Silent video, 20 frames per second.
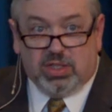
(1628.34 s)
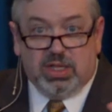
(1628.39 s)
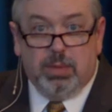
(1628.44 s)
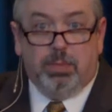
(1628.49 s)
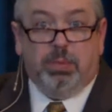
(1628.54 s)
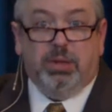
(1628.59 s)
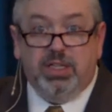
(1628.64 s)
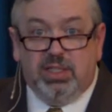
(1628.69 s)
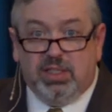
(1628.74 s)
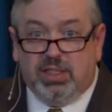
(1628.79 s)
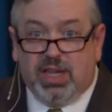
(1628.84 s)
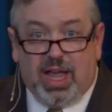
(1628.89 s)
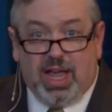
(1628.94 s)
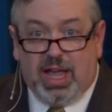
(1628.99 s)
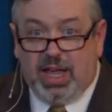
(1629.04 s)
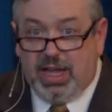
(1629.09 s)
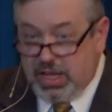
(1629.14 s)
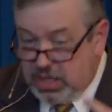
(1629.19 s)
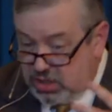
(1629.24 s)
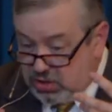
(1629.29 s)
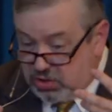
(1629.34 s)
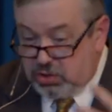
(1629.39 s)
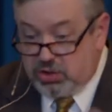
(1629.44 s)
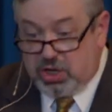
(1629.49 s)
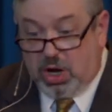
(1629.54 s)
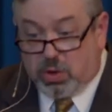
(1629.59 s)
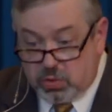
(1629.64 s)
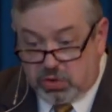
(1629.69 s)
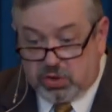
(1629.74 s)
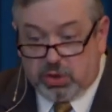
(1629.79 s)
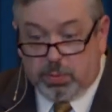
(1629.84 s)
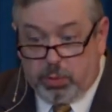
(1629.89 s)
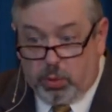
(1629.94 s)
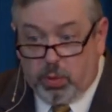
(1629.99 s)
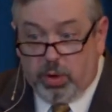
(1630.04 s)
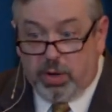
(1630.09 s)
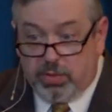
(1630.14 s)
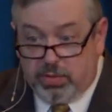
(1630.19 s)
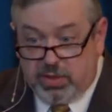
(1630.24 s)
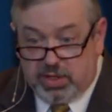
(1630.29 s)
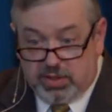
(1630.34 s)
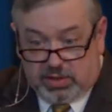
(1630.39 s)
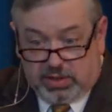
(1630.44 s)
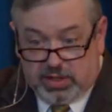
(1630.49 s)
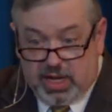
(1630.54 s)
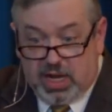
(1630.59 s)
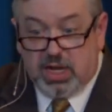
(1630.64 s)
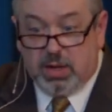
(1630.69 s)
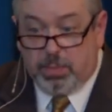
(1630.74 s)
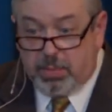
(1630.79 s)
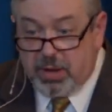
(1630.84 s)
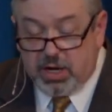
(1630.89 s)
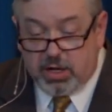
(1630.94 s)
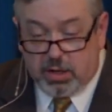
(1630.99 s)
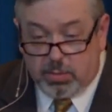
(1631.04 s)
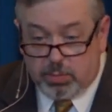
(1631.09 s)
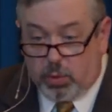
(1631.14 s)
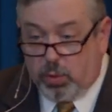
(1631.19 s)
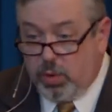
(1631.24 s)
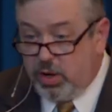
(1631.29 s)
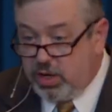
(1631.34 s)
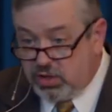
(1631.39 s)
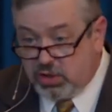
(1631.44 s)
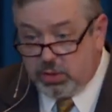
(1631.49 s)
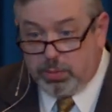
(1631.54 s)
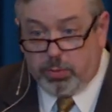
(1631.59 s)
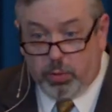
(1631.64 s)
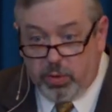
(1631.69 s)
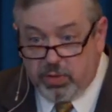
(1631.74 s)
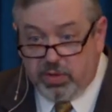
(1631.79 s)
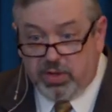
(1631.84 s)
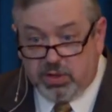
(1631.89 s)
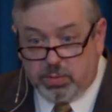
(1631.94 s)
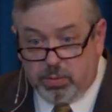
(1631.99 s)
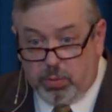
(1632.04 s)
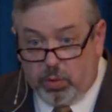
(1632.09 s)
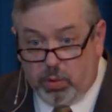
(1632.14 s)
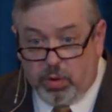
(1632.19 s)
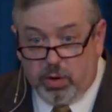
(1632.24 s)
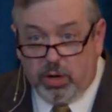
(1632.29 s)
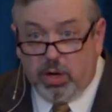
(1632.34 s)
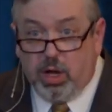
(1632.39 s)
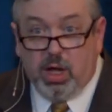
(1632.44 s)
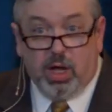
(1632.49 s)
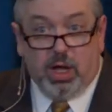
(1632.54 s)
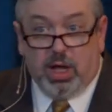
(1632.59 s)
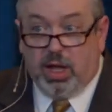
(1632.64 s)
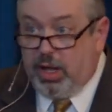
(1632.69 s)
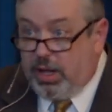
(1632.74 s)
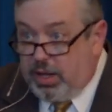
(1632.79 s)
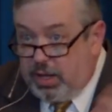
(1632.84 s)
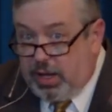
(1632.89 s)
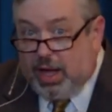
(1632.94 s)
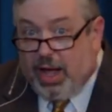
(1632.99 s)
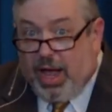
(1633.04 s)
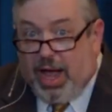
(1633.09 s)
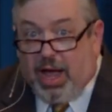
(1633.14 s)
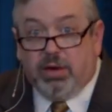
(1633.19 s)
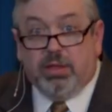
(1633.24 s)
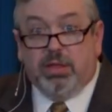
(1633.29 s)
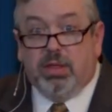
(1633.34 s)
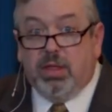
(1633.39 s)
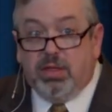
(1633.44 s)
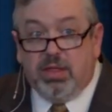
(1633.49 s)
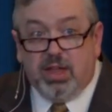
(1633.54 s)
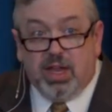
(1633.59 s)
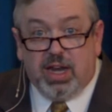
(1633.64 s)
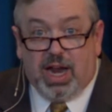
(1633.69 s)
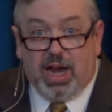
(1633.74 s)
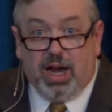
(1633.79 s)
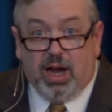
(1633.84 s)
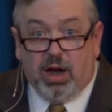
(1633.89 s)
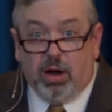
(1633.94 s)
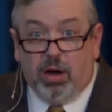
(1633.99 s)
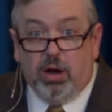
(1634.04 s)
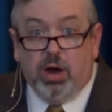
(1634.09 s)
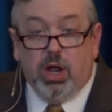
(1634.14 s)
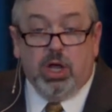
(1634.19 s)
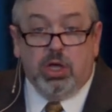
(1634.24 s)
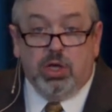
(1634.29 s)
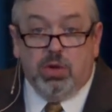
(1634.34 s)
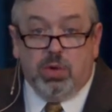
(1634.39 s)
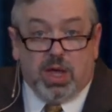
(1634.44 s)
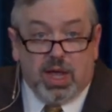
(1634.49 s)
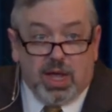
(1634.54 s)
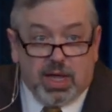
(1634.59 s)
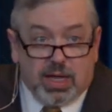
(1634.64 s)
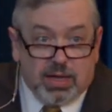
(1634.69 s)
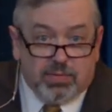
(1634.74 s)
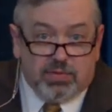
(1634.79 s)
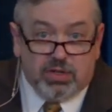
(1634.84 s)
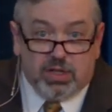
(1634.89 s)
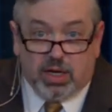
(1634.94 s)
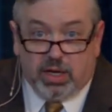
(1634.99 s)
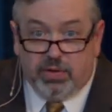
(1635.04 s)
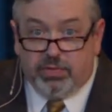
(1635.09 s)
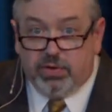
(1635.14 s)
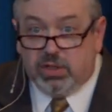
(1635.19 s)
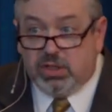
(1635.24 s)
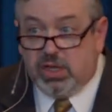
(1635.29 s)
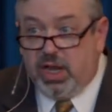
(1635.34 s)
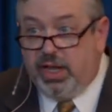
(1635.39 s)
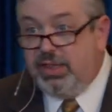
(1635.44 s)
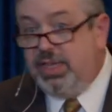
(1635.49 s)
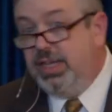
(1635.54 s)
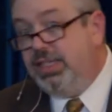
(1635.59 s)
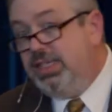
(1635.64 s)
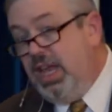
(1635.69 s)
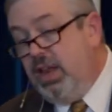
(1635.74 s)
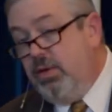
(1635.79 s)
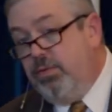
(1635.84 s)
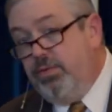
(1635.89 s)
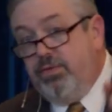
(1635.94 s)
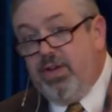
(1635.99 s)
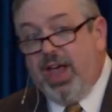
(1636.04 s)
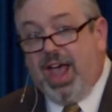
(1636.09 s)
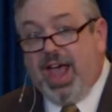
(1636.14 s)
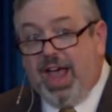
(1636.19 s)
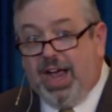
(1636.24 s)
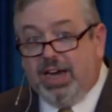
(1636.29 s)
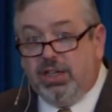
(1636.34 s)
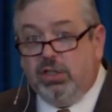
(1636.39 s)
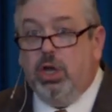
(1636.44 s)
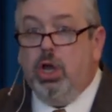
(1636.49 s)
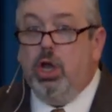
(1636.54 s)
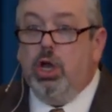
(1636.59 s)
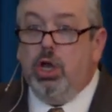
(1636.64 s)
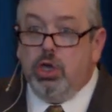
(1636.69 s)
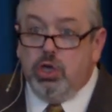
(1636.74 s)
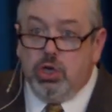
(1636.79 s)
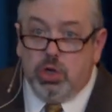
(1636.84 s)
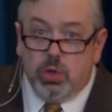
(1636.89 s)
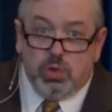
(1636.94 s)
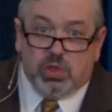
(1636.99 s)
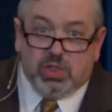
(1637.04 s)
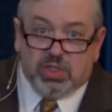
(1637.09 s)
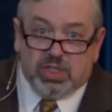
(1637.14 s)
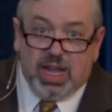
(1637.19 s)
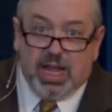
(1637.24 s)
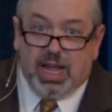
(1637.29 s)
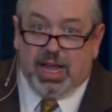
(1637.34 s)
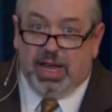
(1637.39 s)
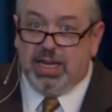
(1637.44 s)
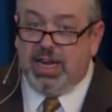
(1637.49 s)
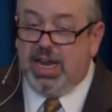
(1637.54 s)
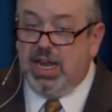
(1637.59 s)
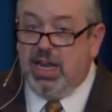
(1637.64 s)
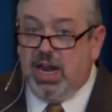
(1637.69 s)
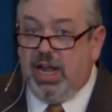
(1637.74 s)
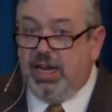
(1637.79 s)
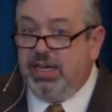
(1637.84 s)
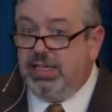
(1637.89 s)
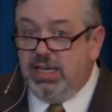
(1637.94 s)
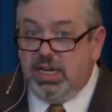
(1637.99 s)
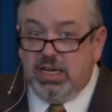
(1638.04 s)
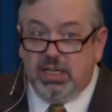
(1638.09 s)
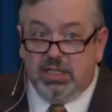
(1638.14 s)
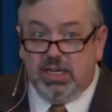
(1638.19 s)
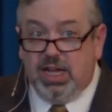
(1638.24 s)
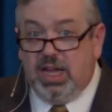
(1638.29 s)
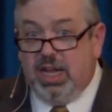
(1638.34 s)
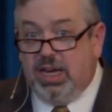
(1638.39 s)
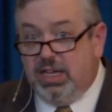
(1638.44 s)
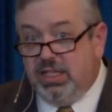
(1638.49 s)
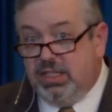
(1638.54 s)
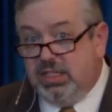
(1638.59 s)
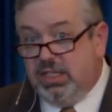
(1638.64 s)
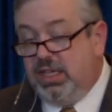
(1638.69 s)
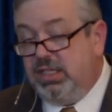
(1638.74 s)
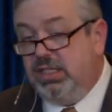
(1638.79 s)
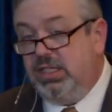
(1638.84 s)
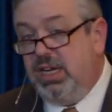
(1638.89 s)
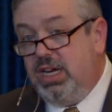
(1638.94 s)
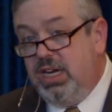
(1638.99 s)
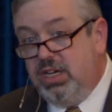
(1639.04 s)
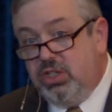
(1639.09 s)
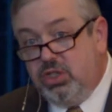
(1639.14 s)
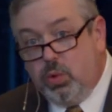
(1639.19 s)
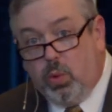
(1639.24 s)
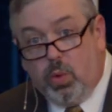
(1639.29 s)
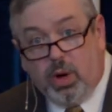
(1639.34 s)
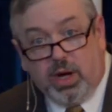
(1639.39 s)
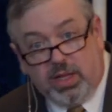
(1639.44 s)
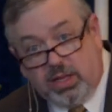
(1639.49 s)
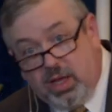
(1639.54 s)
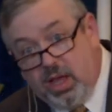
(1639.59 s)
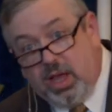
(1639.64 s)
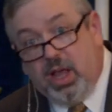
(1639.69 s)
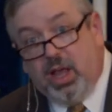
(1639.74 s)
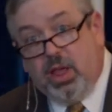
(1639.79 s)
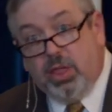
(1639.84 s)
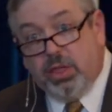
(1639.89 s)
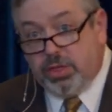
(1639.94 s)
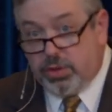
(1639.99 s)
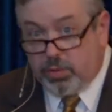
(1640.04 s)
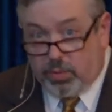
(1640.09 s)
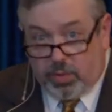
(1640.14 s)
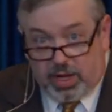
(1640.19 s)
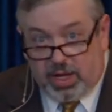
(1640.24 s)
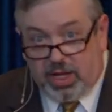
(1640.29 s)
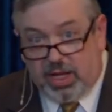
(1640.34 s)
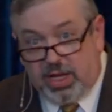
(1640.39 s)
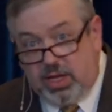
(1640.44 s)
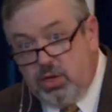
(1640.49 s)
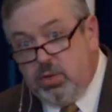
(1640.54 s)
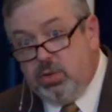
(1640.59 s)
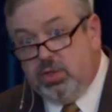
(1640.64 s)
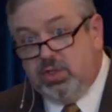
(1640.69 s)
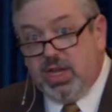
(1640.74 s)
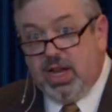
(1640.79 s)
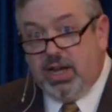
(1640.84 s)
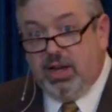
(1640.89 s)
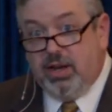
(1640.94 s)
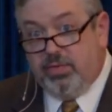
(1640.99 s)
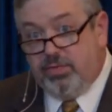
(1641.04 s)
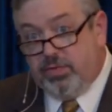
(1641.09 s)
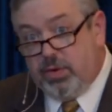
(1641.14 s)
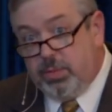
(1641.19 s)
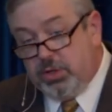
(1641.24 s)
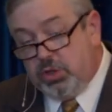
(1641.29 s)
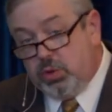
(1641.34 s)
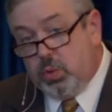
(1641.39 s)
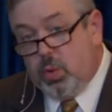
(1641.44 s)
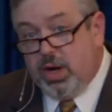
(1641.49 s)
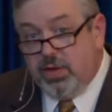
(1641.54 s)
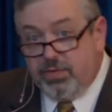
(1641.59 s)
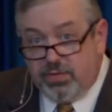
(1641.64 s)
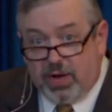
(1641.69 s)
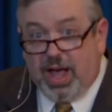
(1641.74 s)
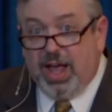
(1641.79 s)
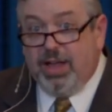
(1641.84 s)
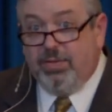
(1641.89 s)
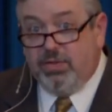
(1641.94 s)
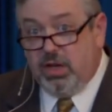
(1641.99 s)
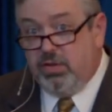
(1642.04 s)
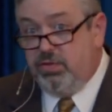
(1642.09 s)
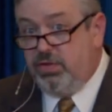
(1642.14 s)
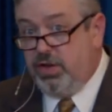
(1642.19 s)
simply say, don't support this independent board and support this board out of the thin air. You can't give a deliverance like this. In fact, you said in 1910 and 16 and 23, you said from the 25